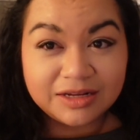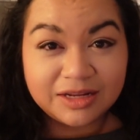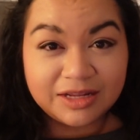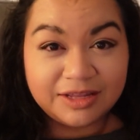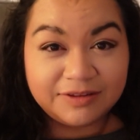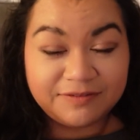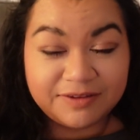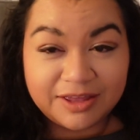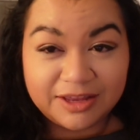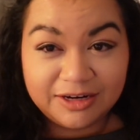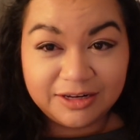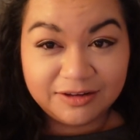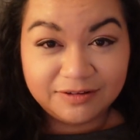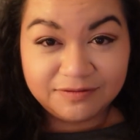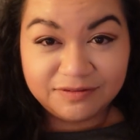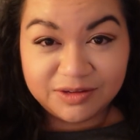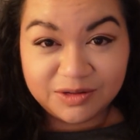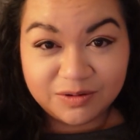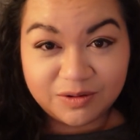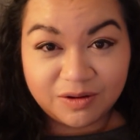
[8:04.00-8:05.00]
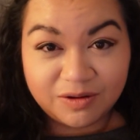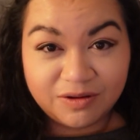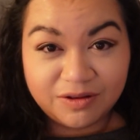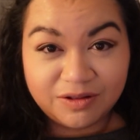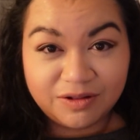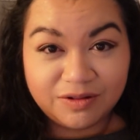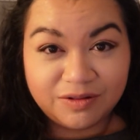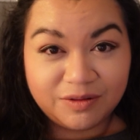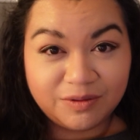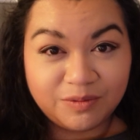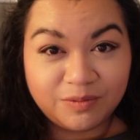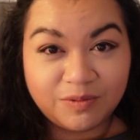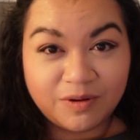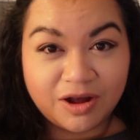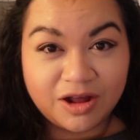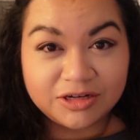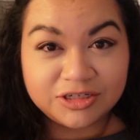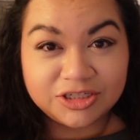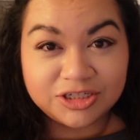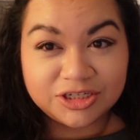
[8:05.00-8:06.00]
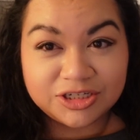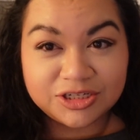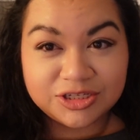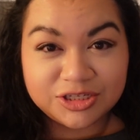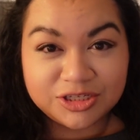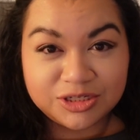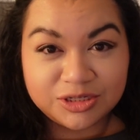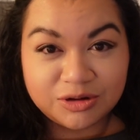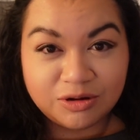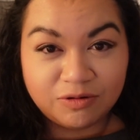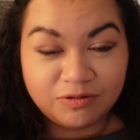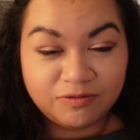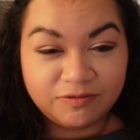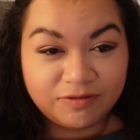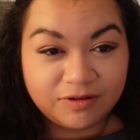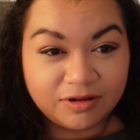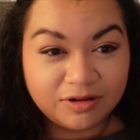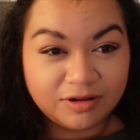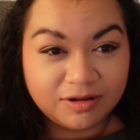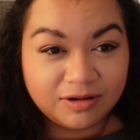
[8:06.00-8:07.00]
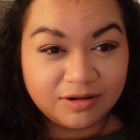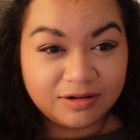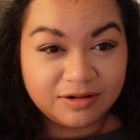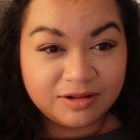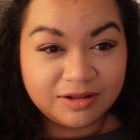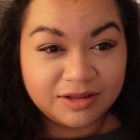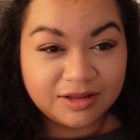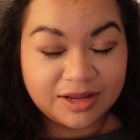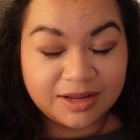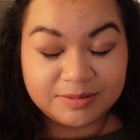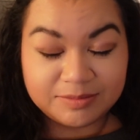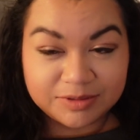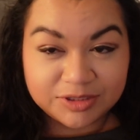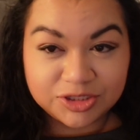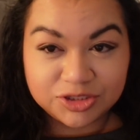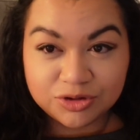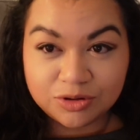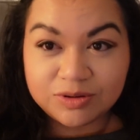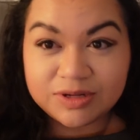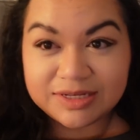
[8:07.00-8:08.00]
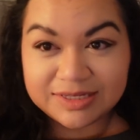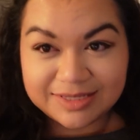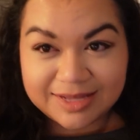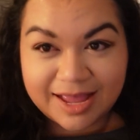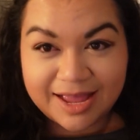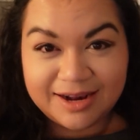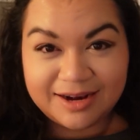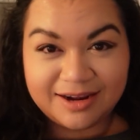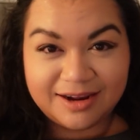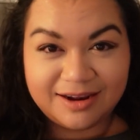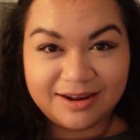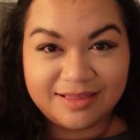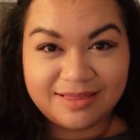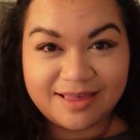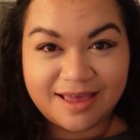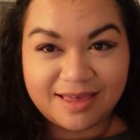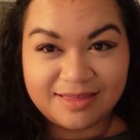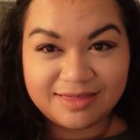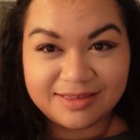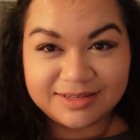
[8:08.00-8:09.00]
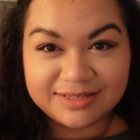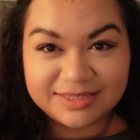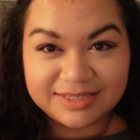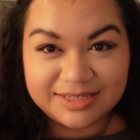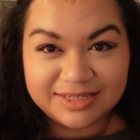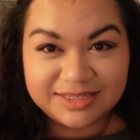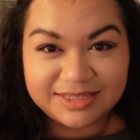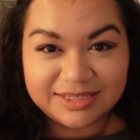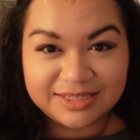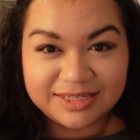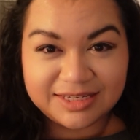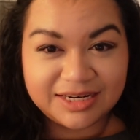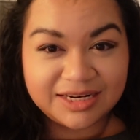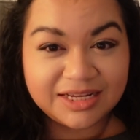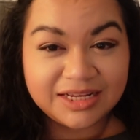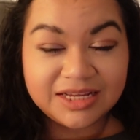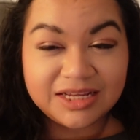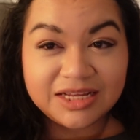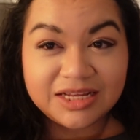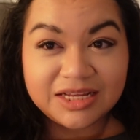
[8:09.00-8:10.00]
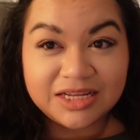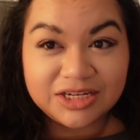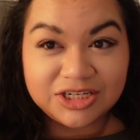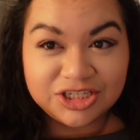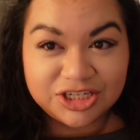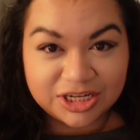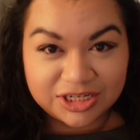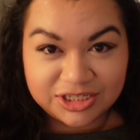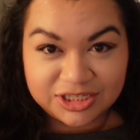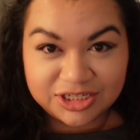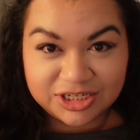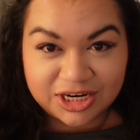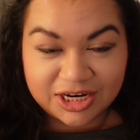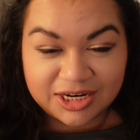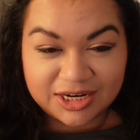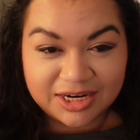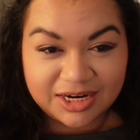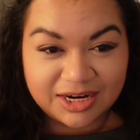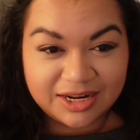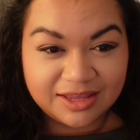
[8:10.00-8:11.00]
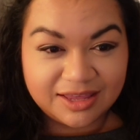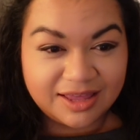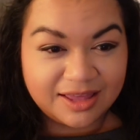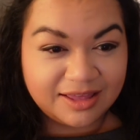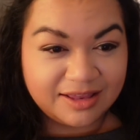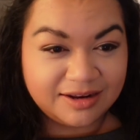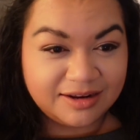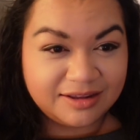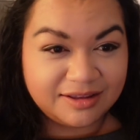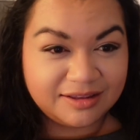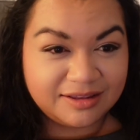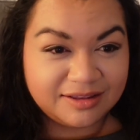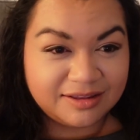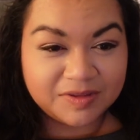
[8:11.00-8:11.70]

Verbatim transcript: if any of you all watch Snowfall, I'm so excited that the season just started again